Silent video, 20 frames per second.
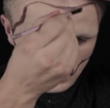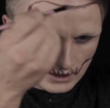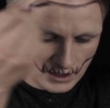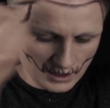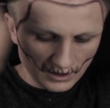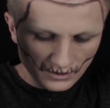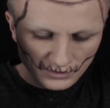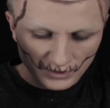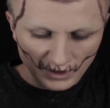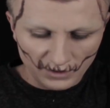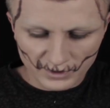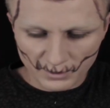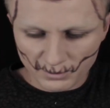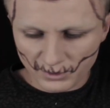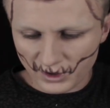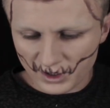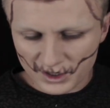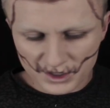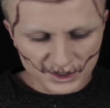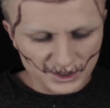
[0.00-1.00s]
take a fluffy
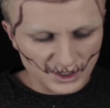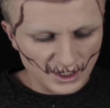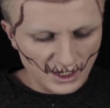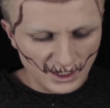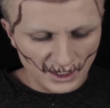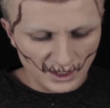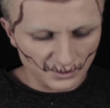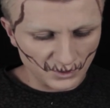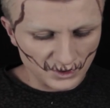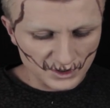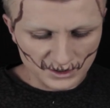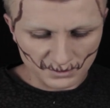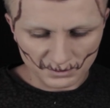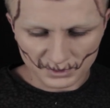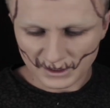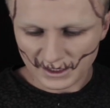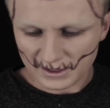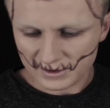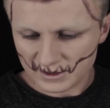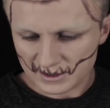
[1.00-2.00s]
brush and I'm going to
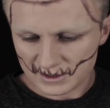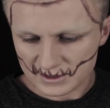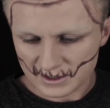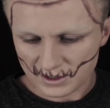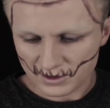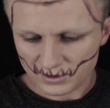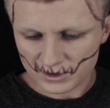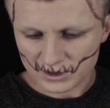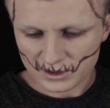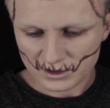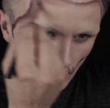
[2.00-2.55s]
blend these out.